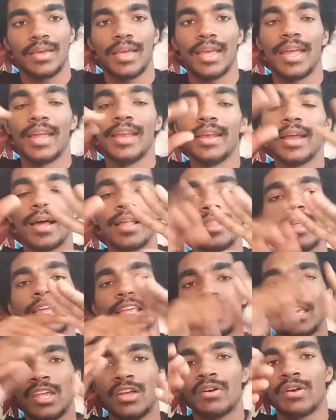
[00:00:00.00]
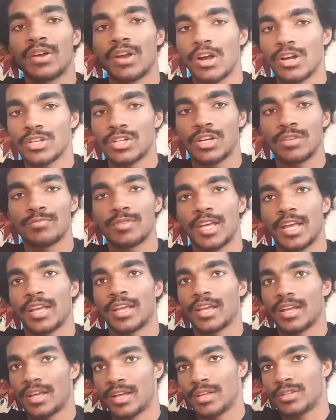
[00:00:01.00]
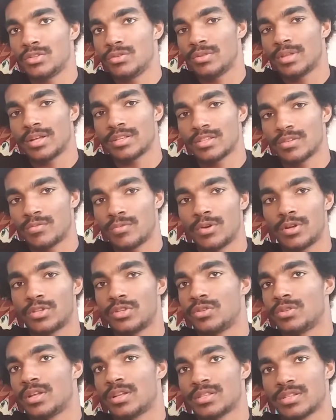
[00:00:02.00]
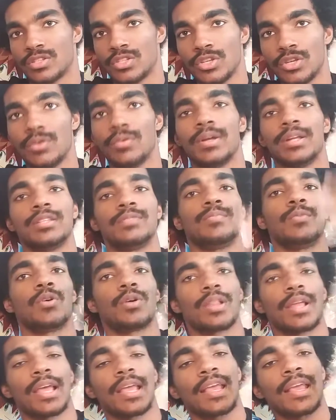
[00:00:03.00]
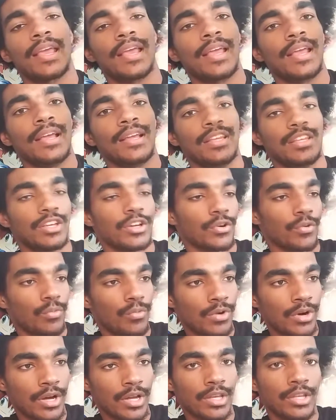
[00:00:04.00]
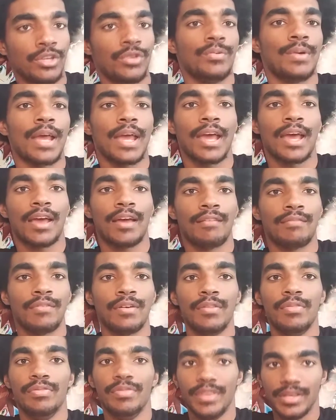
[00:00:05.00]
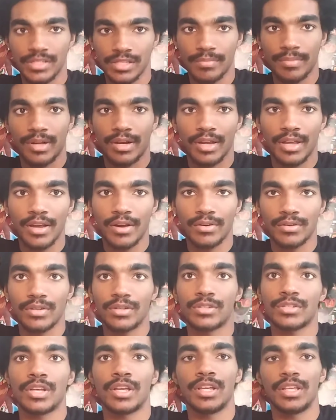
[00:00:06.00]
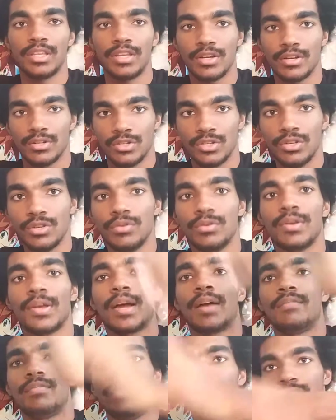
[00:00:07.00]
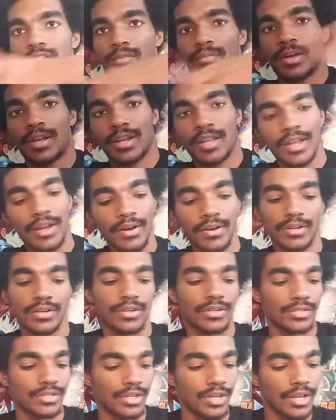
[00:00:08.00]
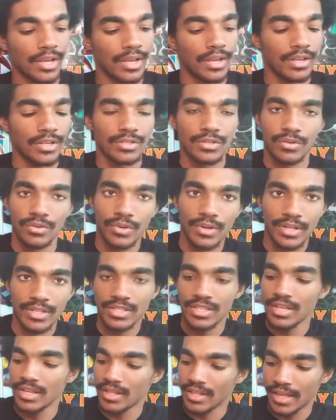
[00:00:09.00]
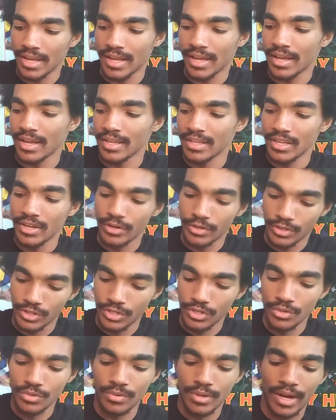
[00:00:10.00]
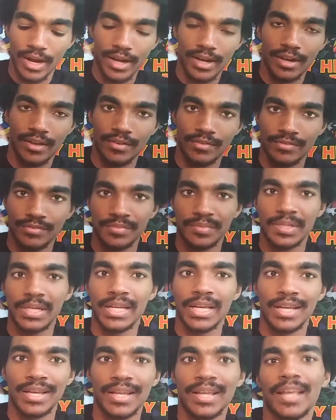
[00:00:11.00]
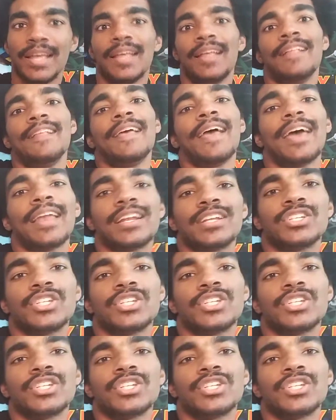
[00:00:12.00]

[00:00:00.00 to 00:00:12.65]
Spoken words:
And not like year in our terms, like 2001, 2002. It's more like year 1, you have this amount of characters. Year 2, you have this amount of characters. So you can see like year 2 kind of had a